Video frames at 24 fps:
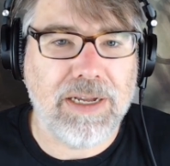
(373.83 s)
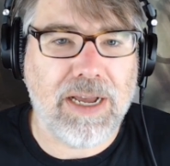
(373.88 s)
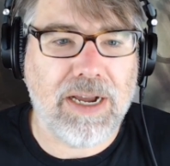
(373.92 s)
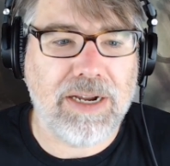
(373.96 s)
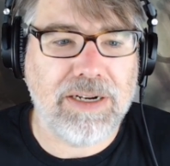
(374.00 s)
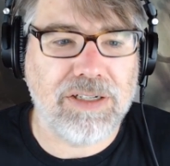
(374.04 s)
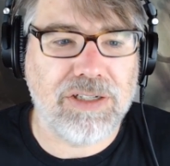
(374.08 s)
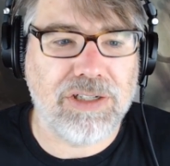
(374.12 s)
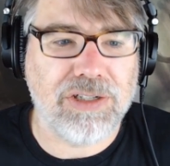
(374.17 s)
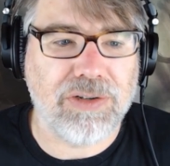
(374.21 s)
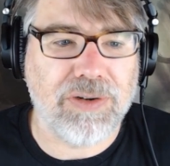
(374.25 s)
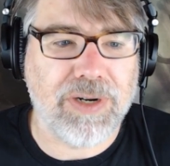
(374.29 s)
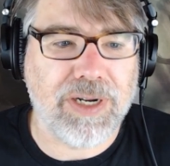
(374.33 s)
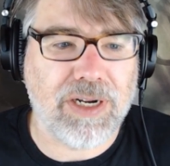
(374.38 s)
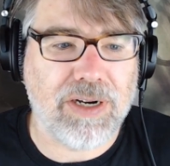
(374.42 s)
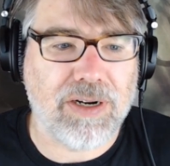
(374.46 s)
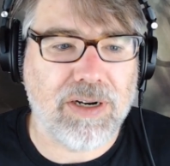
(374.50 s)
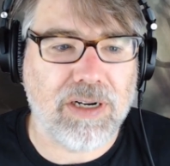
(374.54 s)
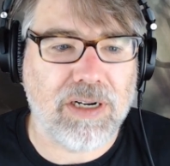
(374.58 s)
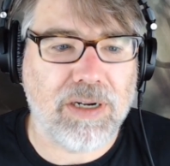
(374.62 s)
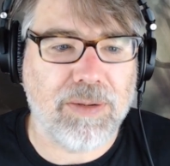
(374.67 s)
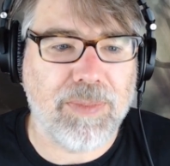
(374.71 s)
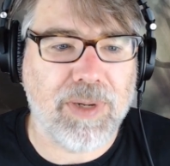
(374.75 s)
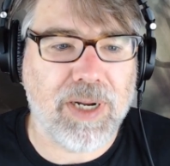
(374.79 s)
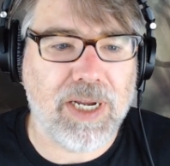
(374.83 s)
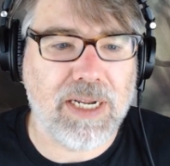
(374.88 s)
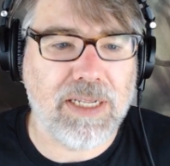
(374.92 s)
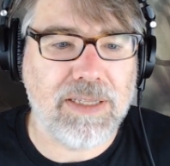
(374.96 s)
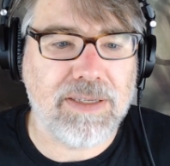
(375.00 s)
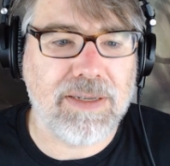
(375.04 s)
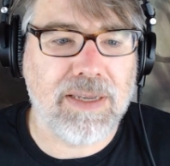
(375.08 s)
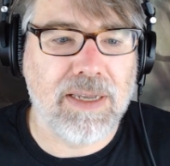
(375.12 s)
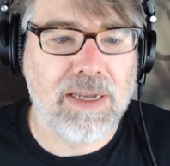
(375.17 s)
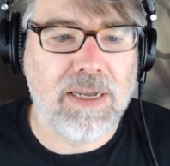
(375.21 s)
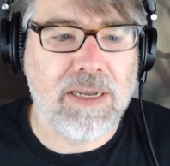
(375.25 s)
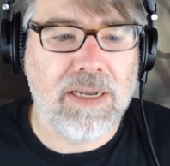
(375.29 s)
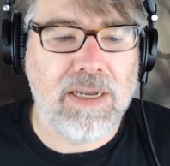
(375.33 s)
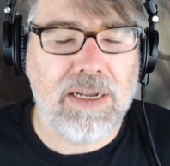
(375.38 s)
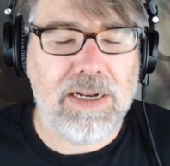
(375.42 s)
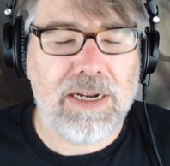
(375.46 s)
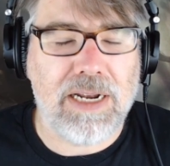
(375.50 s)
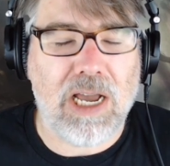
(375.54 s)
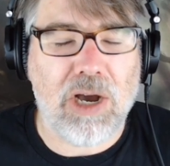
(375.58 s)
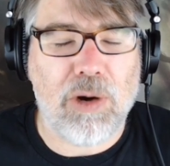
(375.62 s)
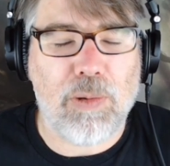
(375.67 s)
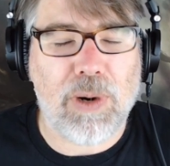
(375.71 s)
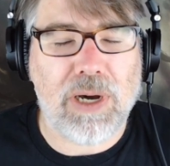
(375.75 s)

during Arkham Knights. Now,